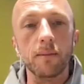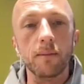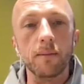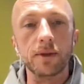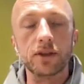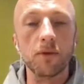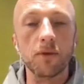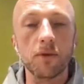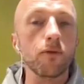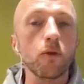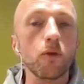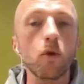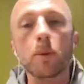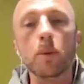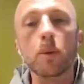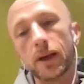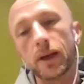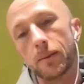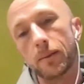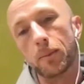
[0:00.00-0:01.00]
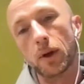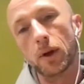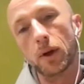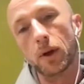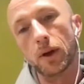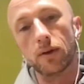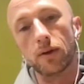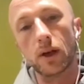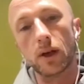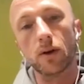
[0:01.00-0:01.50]
So before putting
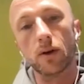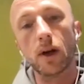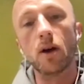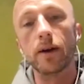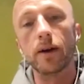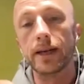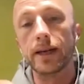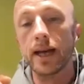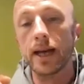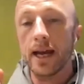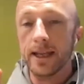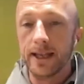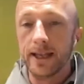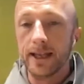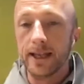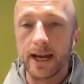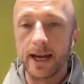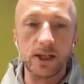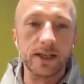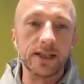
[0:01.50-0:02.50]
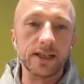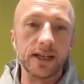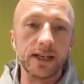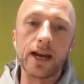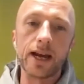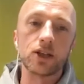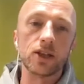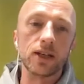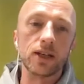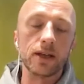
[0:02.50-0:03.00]
it on the online, they actually said,
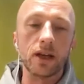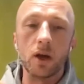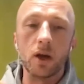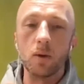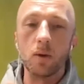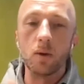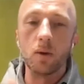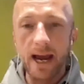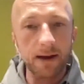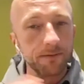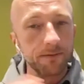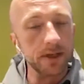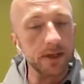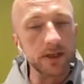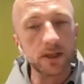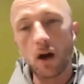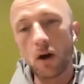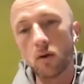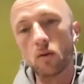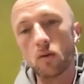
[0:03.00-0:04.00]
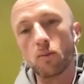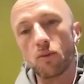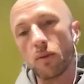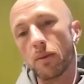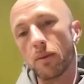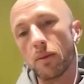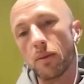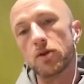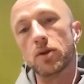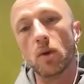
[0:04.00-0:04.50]
we have this whole
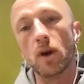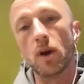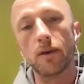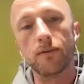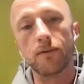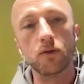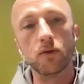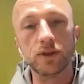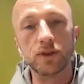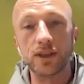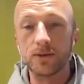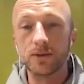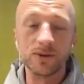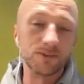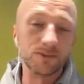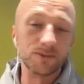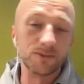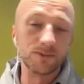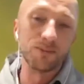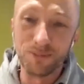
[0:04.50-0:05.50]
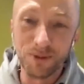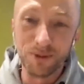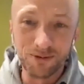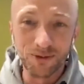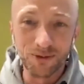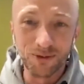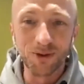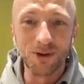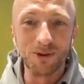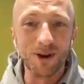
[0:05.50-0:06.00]
promotion workforce. This was
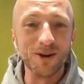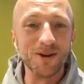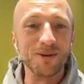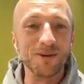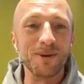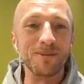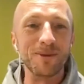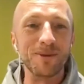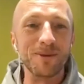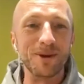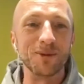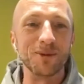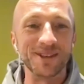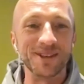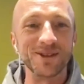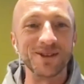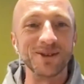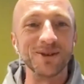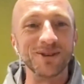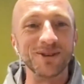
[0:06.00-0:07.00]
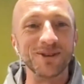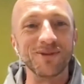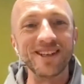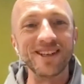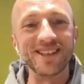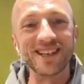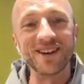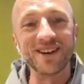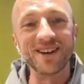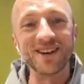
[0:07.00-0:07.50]
before Corona, when people were in stores in
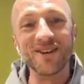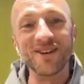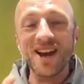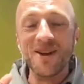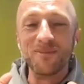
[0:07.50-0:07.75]
retail.